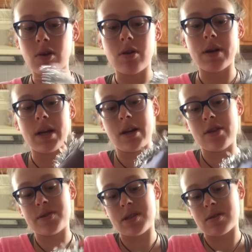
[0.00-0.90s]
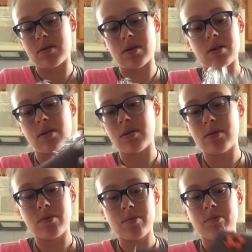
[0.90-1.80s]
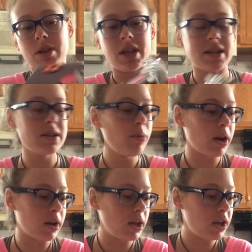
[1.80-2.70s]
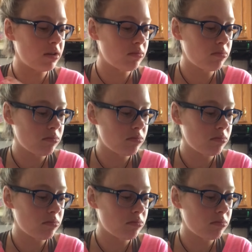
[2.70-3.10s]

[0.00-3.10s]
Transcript: oh, and I use this glitter glue, but that's about it.